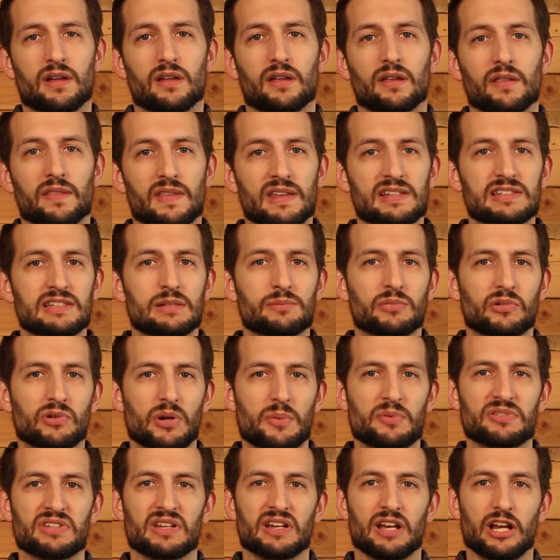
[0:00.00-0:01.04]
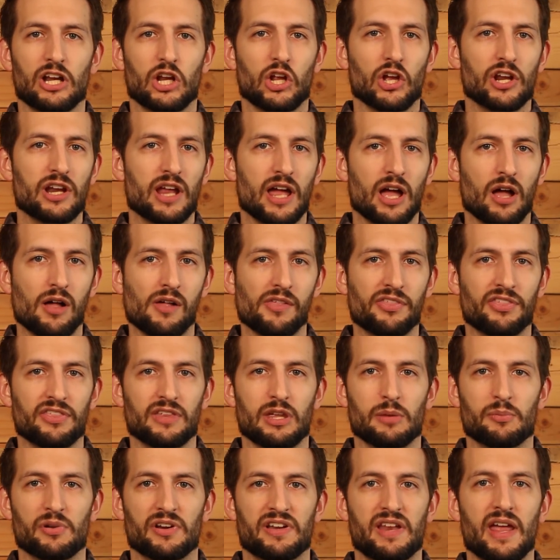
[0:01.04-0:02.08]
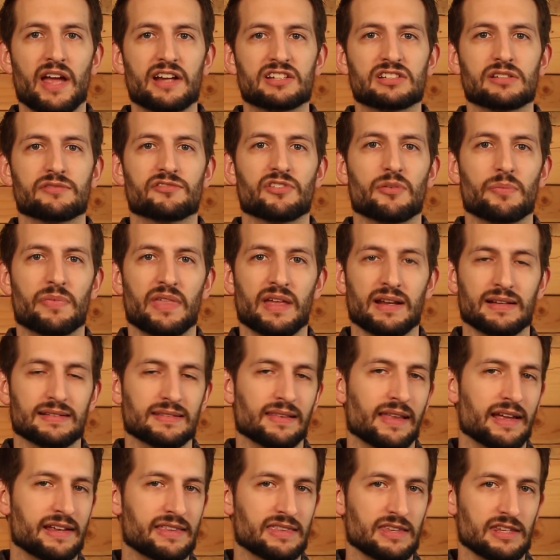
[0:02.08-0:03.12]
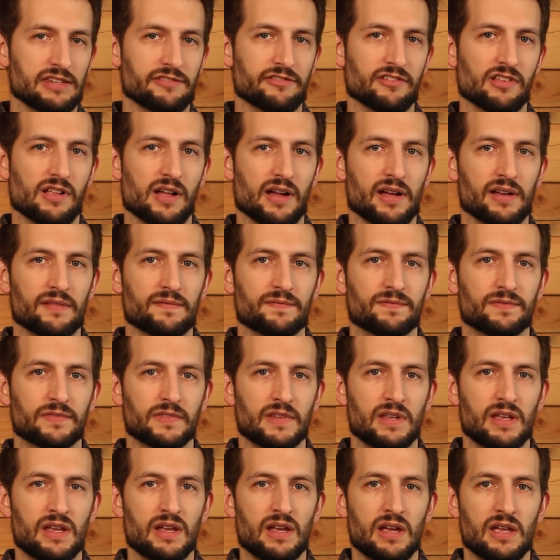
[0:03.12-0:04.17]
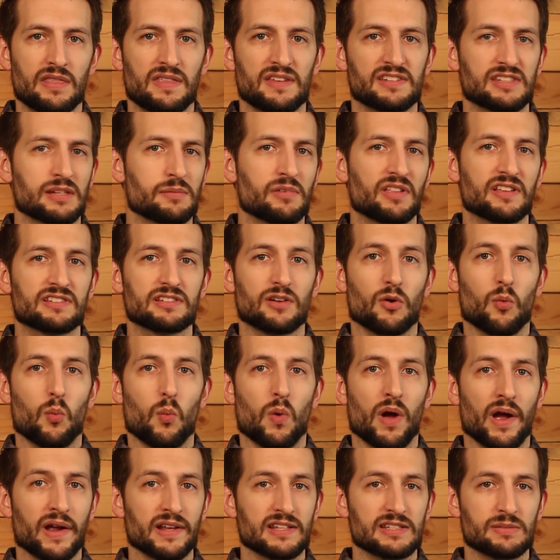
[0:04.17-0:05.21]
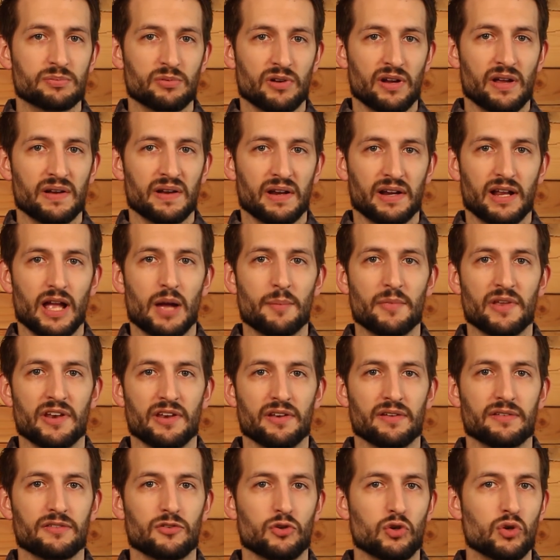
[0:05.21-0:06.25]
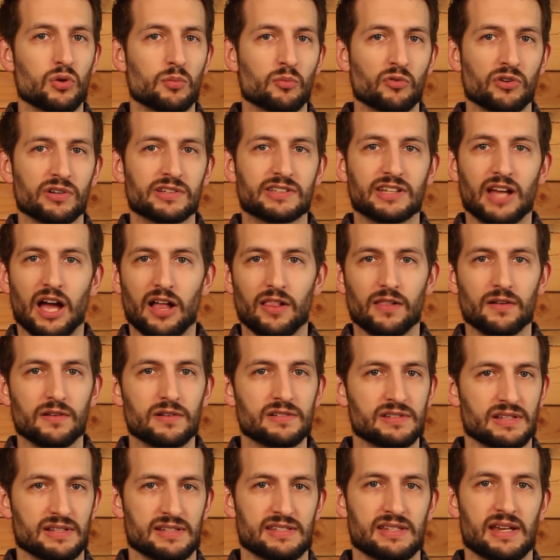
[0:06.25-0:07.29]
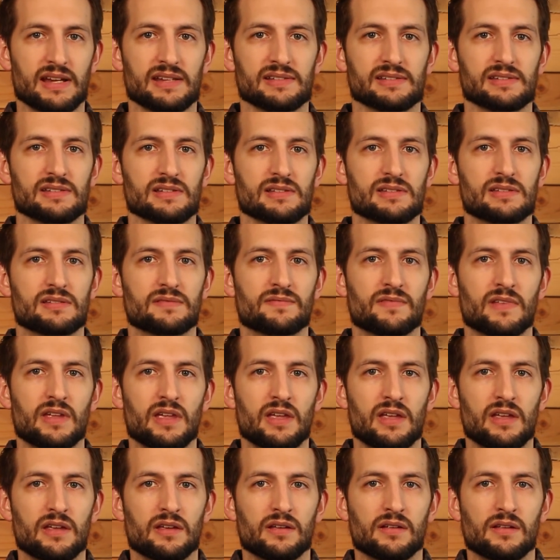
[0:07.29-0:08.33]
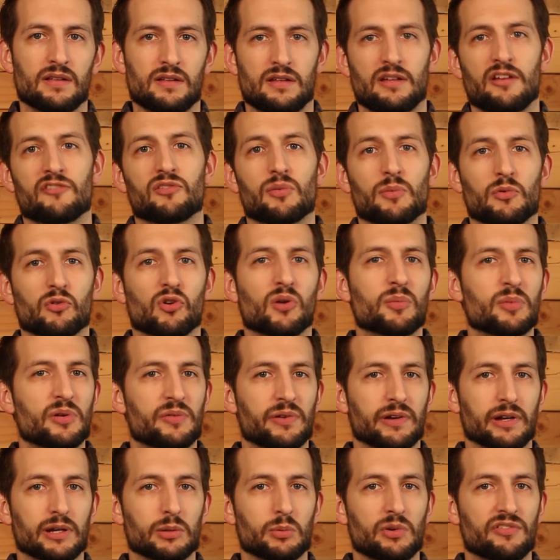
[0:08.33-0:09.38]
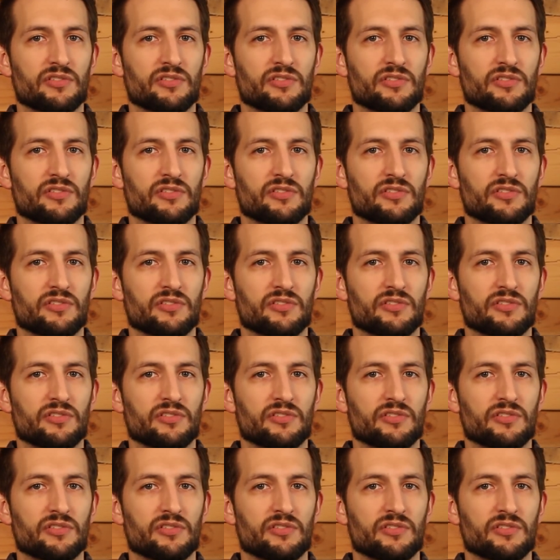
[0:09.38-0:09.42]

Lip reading: This symbol represented good health and protection from things like the evil eye. These amulets are widespread and come in numerous colors and sizes. From the Roman period, we